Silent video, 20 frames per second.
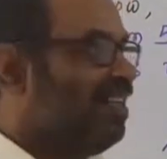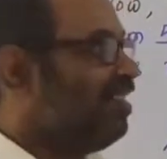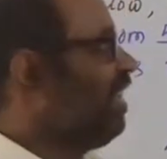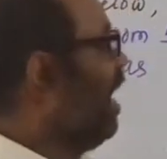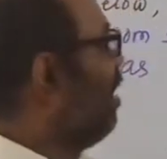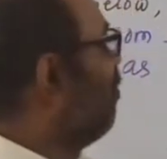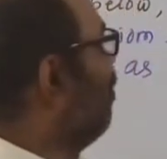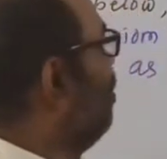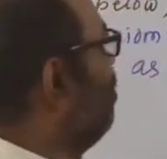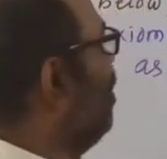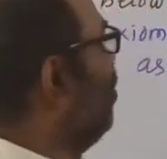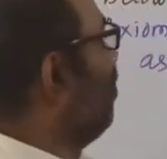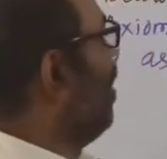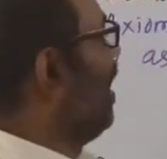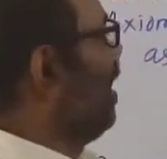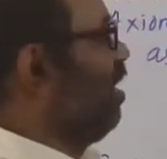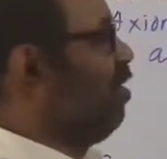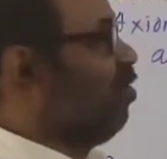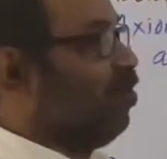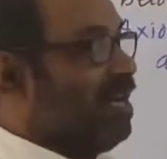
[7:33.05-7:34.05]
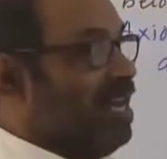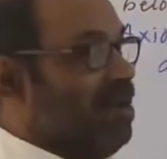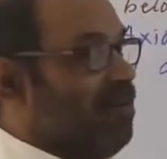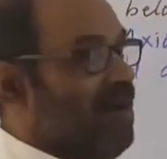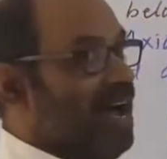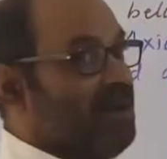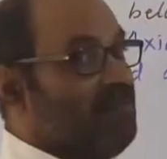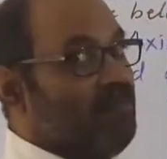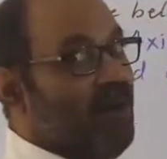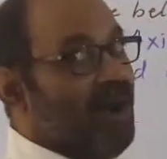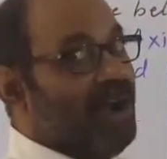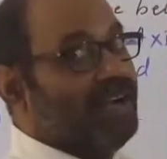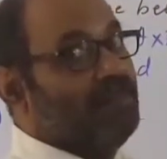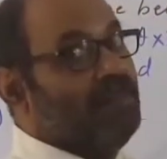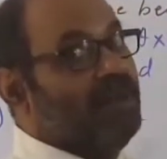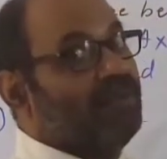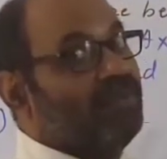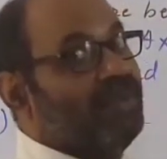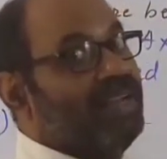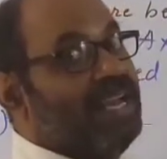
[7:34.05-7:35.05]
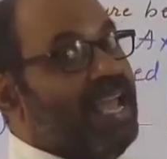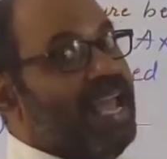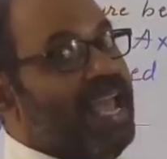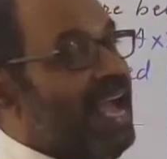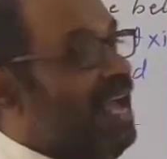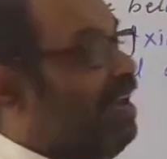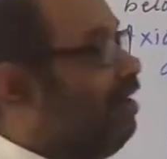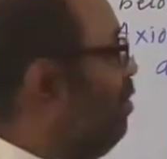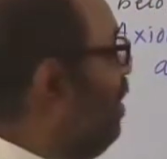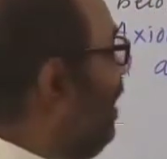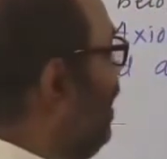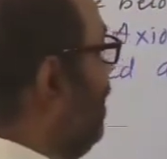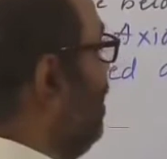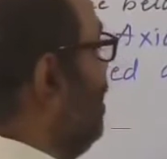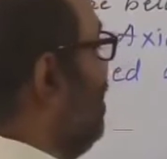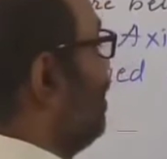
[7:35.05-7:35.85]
There will be one and only one point between A and B